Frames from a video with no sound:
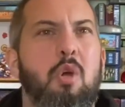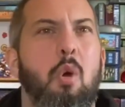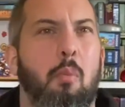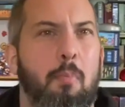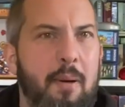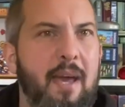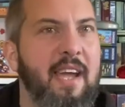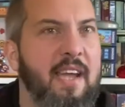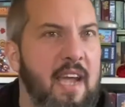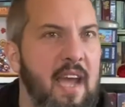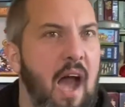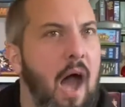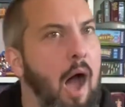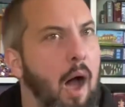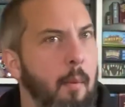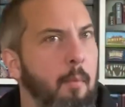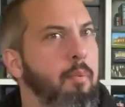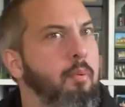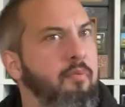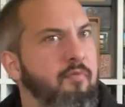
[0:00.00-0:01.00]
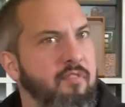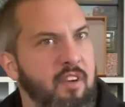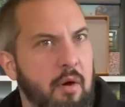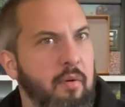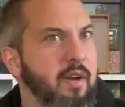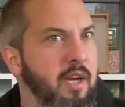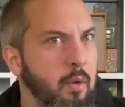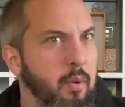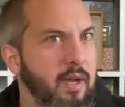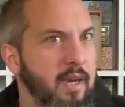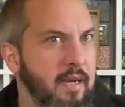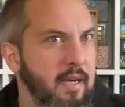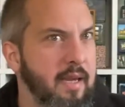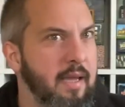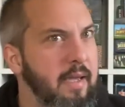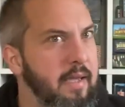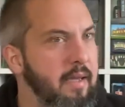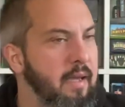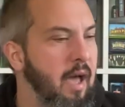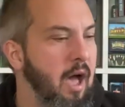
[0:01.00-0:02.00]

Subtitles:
pick it up very quickly.